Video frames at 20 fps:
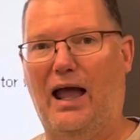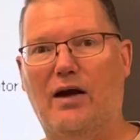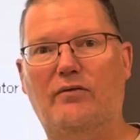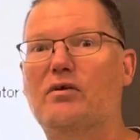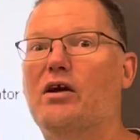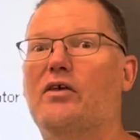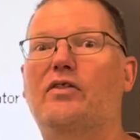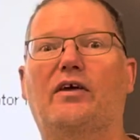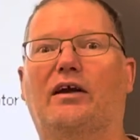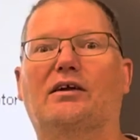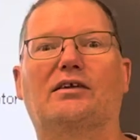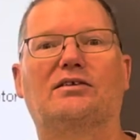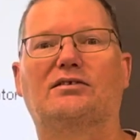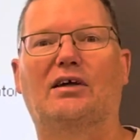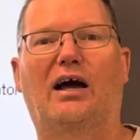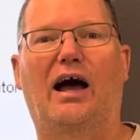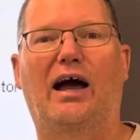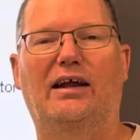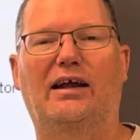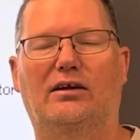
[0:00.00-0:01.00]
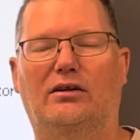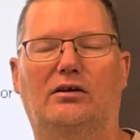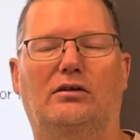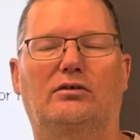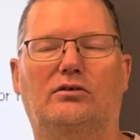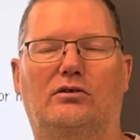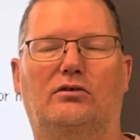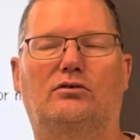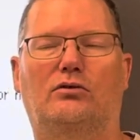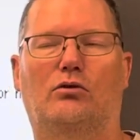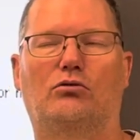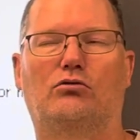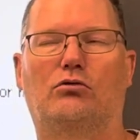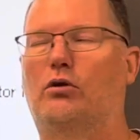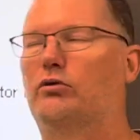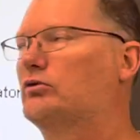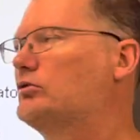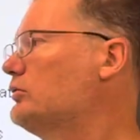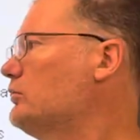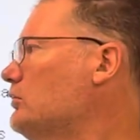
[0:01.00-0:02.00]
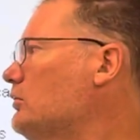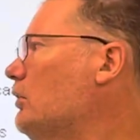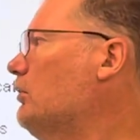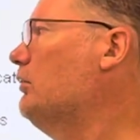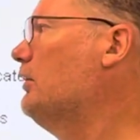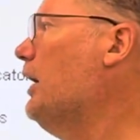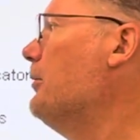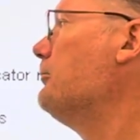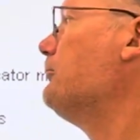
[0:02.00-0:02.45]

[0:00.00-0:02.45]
everything inside. So gross. Okay.